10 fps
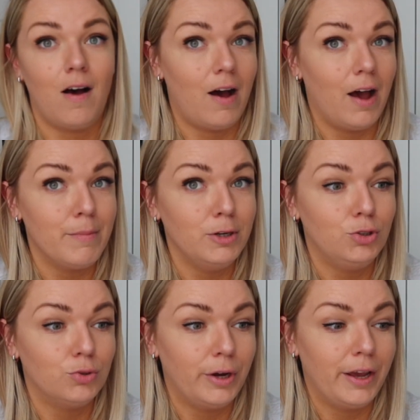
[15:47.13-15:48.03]
I'm
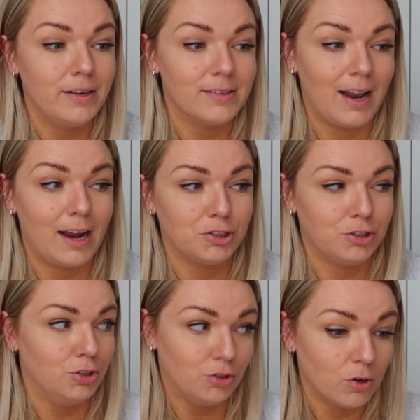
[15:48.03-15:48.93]
enjoying /
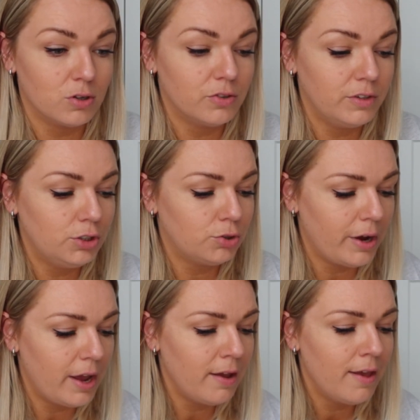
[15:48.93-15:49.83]
the dogs are
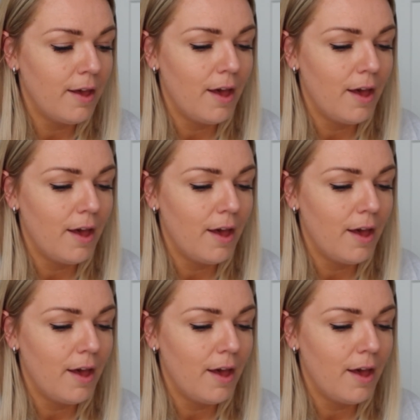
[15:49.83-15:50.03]
enjoying.